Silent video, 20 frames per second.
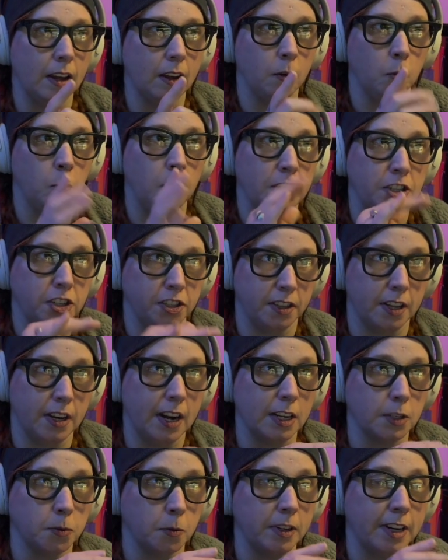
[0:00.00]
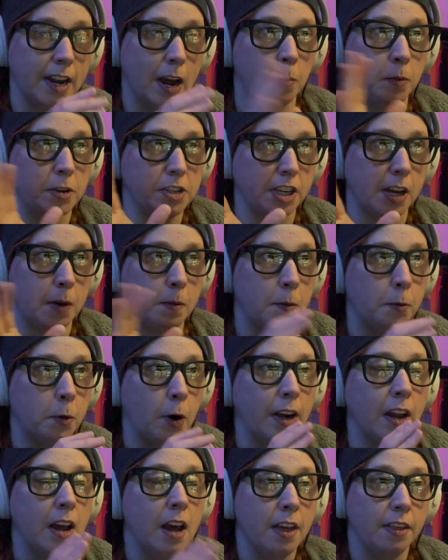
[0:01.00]
which is the next one down, but you get my
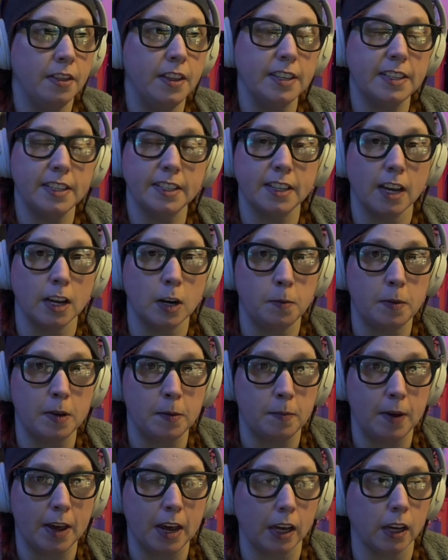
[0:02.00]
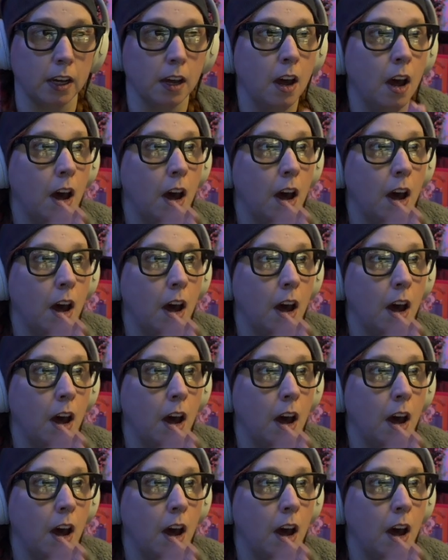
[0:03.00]
point. This is going to be big.